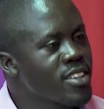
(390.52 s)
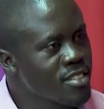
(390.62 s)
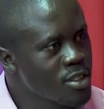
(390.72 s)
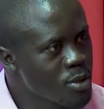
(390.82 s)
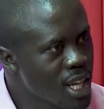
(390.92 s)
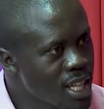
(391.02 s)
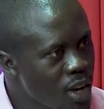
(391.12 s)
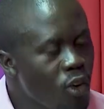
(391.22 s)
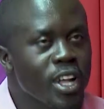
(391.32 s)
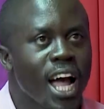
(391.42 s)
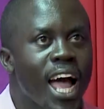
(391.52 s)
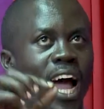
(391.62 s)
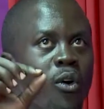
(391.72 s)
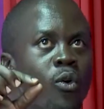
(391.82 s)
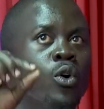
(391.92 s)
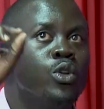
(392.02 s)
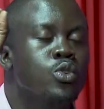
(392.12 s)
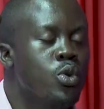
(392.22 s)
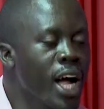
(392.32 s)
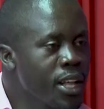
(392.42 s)
students on how
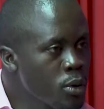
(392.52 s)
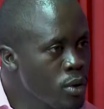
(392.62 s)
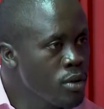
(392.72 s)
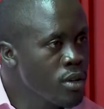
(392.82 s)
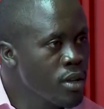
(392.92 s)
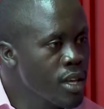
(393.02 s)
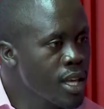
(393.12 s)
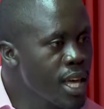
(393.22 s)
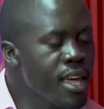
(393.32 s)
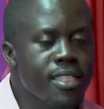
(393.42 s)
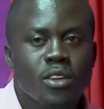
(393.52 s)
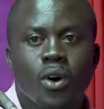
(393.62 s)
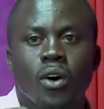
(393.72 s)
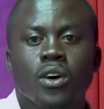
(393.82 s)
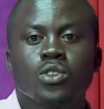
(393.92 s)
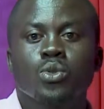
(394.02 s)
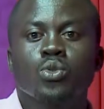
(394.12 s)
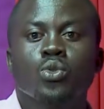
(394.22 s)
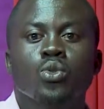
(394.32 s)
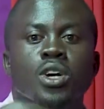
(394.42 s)
to handle. Either you are going to
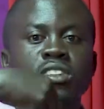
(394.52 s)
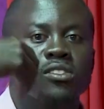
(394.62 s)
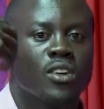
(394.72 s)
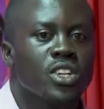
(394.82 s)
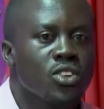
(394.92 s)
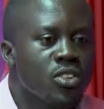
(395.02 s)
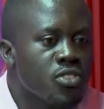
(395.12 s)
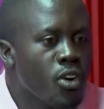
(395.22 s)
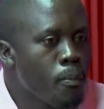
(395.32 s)
do installation for a